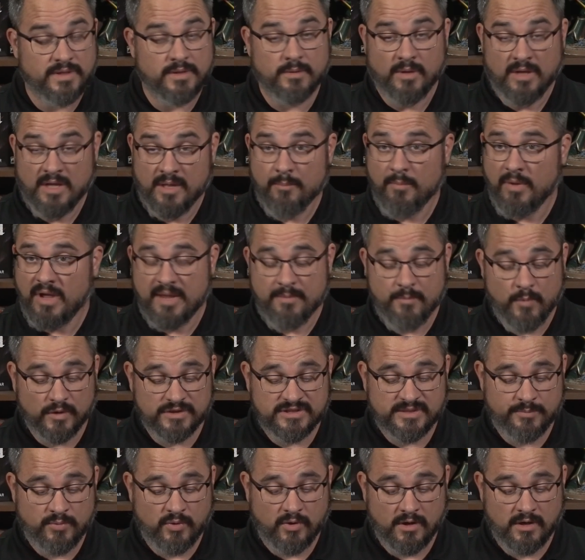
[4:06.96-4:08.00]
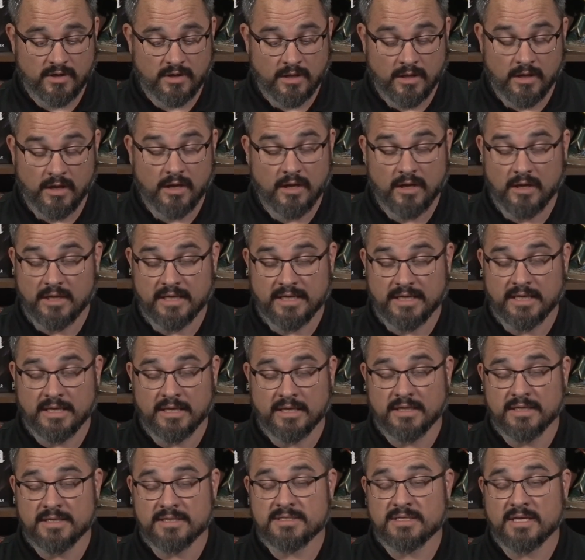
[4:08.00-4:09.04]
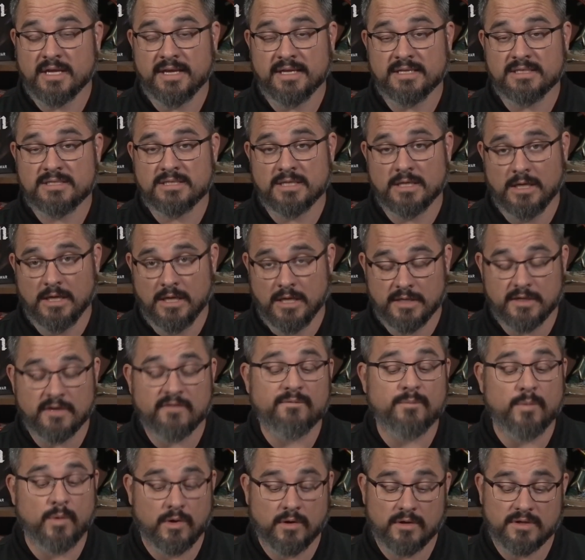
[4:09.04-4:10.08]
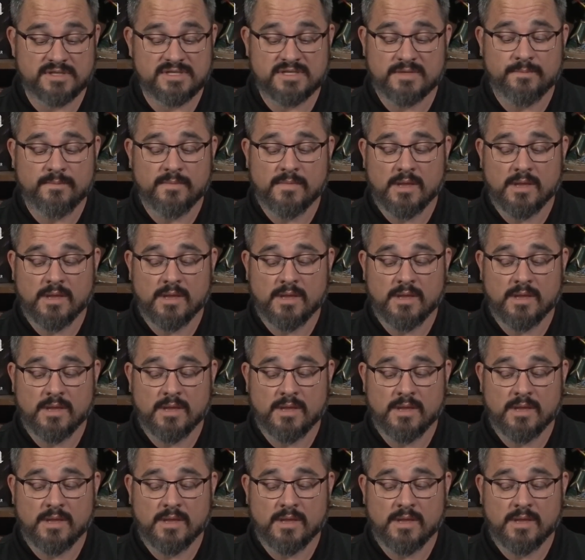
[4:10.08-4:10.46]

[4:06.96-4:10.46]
And by multi-part, it is a ton of parts.